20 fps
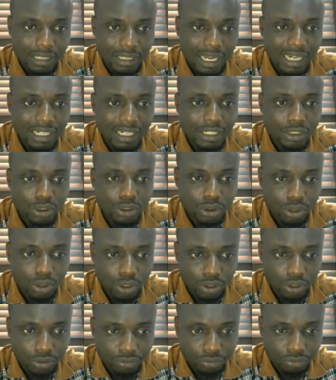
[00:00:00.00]
kindly ensure
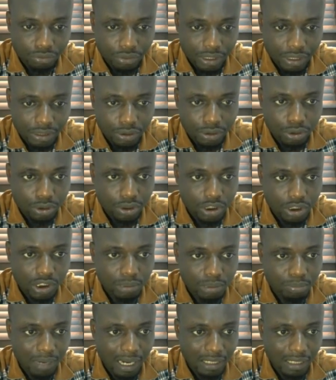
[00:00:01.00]
you've read through this
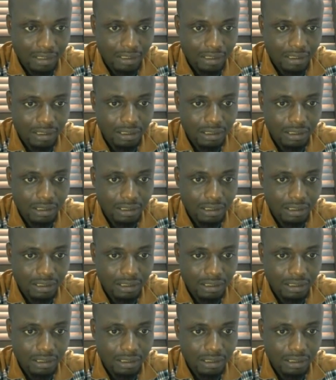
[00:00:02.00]
part